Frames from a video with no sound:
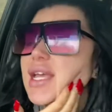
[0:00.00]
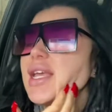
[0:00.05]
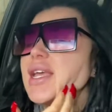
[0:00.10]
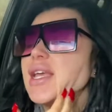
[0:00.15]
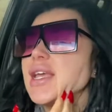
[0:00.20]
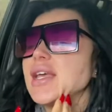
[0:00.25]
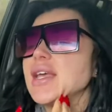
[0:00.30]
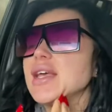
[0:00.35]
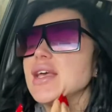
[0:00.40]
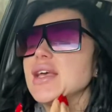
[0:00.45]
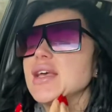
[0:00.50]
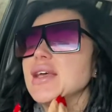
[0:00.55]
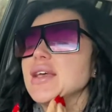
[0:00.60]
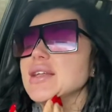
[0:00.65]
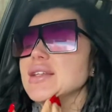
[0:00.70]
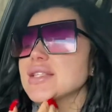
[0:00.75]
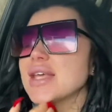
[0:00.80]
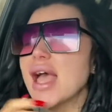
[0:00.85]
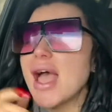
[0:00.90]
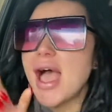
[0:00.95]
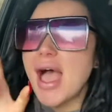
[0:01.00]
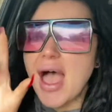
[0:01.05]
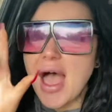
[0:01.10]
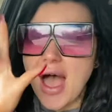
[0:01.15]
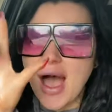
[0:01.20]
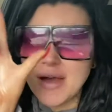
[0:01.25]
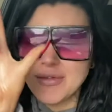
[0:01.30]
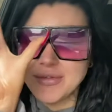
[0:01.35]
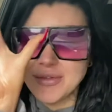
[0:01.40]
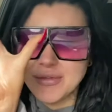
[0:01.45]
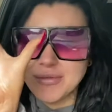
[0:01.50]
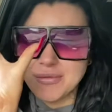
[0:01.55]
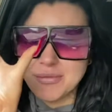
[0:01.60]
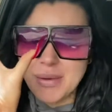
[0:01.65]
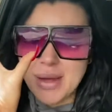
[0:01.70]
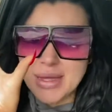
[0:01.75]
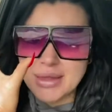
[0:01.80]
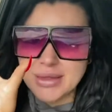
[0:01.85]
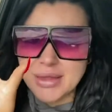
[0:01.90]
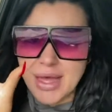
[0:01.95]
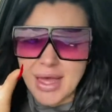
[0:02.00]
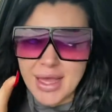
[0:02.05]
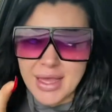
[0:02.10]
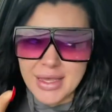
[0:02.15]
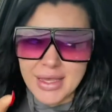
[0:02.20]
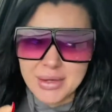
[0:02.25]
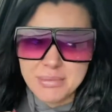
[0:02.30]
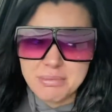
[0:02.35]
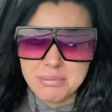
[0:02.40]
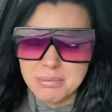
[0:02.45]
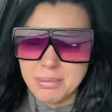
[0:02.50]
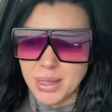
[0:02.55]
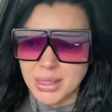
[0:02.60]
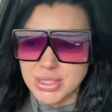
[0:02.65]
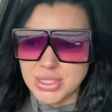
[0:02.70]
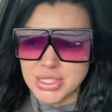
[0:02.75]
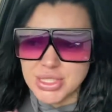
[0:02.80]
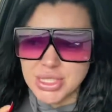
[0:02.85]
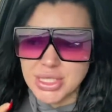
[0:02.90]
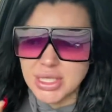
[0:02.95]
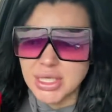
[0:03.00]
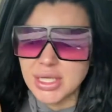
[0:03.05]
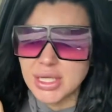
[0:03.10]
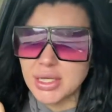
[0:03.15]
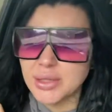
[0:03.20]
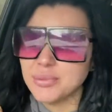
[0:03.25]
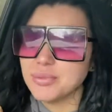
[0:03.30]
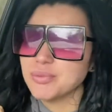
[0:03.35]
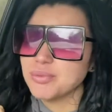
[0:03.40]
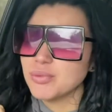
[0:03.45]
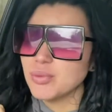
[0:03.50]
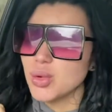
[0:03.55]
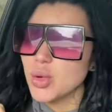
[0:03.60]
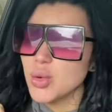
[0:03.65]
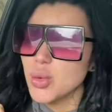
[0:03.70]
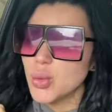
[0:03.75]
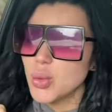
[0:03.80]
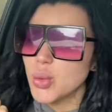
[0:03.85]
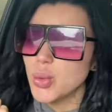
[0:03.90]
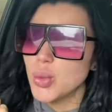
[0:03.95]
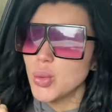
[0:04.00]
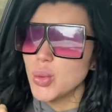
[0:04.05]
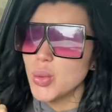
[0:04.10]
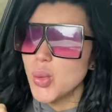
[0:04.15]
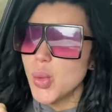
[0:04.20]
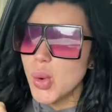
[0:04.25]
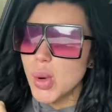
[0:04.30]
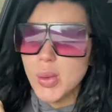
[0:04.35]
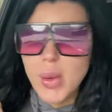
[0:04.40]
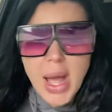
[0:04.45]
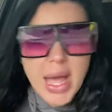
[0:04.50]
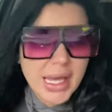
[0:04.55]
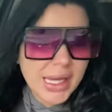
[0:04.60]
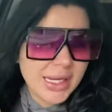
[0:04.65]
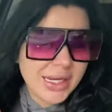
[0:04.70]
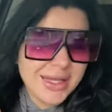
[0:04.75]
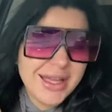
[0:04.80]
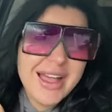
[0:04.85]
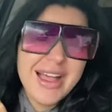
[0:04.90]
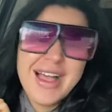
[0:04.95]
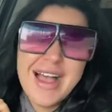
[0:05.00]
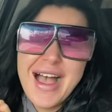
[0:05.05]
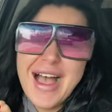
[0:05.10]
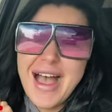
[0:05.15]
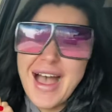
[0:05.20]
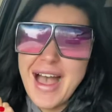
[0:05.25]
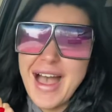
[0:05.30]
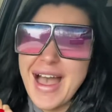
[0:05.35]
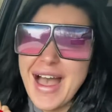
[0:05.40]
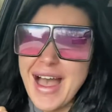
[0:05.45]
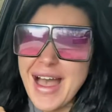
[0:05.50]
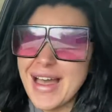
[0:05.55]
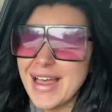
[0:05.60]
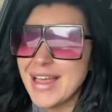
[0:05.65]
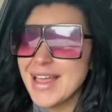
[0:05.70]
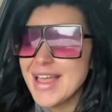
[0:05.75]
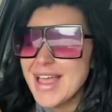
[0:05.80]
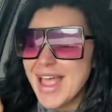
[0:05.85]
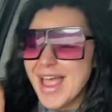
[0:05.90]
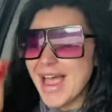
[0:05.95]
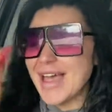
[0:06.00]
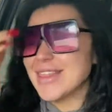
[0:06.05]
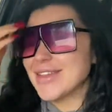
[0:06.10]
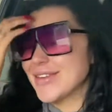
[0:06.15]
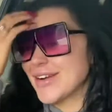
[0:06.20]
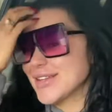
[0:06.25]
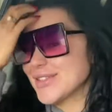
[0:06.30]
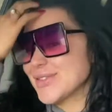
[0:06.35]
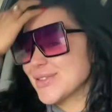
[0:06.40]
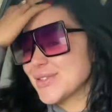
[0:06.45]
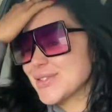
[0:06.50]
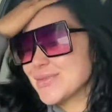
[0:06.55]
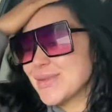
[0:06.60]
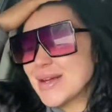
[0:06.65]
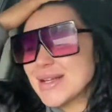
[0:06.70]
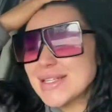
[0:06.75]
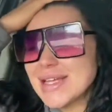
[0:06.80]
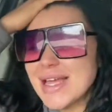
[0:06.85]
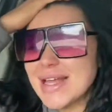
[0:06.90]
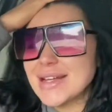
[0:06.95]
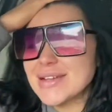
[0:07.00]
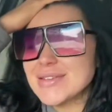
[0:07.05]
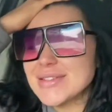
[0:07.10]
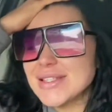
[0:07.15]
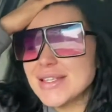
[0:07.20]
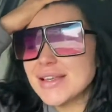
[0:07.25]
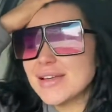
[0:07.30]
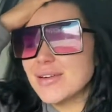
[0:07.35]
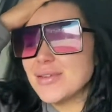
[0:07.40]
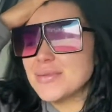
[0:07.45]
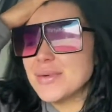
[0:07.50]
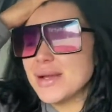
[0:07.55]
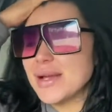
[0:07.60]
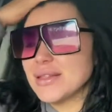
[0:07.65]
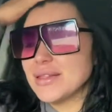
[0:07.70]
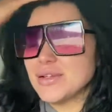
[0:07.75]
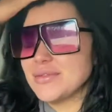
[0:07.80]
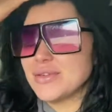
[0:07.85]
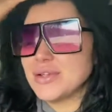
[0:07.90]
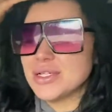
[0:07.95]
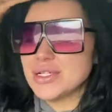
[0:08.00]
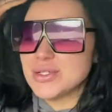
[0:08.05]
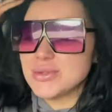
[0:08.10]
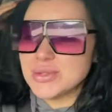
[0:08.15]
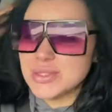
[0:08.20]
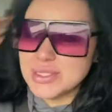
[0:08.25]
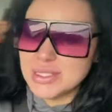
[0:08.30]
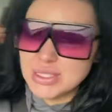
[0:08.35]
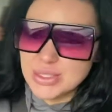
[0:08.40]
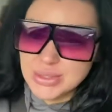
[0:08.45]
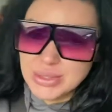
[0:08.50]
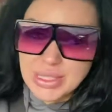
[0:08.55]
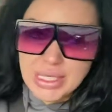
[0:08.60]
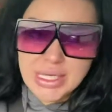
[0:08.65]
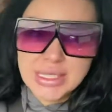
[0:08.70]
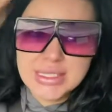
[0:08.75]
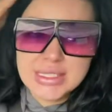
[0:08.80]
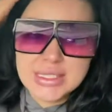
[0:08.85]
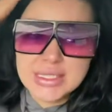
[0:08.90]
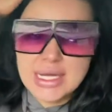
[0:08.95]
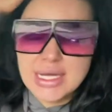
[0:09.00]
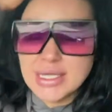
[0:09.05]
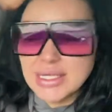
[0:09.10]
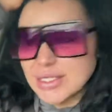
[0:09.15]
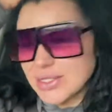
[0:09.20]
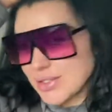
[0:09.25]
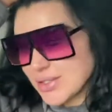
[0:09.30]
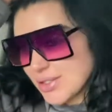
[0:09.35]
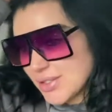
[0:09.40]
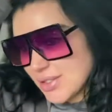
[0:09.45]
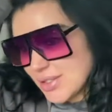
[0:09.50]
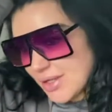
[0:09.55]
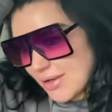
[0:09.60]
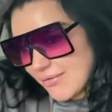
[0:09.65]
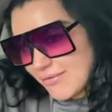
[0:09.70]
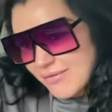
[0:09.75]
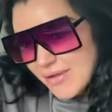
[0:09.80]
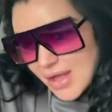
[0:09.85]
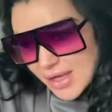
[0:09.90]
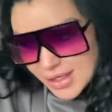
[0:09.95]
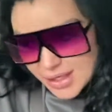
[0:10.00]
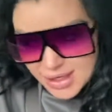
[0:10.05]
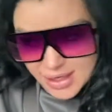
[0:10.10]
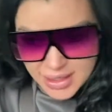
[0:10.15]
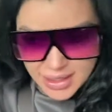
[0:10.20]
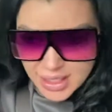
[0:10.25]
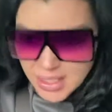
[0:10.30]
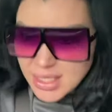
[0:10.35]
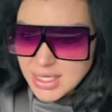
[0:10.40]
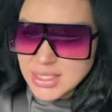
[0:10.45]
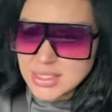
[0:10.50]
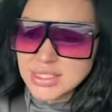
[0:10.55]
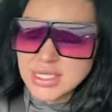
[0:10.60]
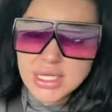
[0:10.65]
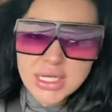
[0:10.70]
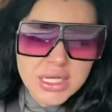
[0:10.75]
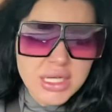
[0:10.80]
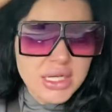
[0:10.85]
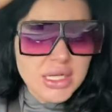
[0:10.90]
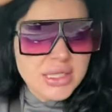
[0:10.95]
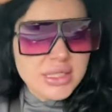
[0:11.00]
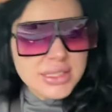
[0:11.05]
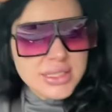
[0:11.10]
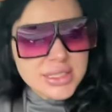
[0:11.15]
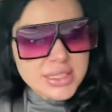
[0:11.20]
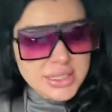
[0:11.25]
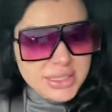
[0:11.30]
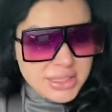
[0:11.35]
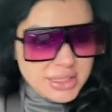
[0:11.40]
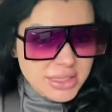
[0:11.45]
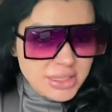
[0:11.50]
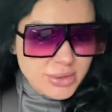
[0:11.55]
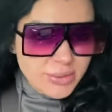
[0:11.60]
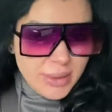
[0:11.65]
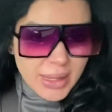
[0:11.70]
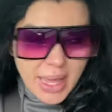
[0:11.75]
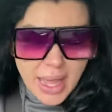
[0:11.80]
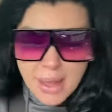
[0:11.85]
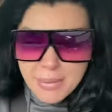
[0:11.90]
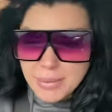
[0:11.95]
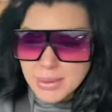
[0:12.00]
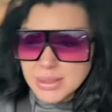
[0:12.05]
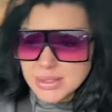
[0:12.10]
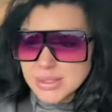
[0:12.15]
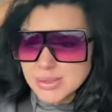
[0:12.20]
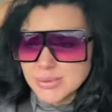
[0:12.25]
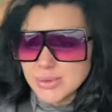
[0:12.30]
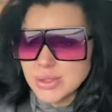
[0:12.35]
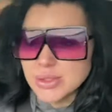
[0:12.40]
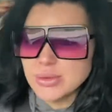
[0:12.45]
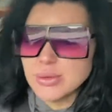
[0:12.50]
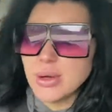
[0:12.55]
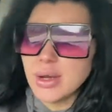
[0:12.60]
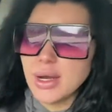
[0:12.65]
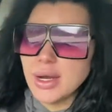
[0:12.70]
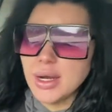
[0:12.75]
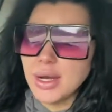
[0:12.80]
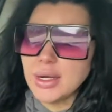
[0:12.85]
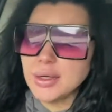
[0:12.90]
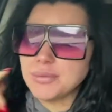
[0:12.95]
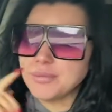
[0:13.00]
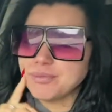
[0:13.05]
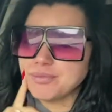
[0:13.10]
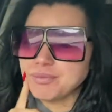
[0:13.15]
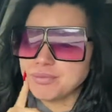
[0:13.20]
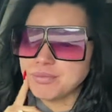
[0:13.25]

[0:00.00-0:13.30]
and half of my leg and butt cheek were white. And the rest was spray tan. I was like, oh my God, the footage was too good to not use. I was like, fuck it. This is what happens when you are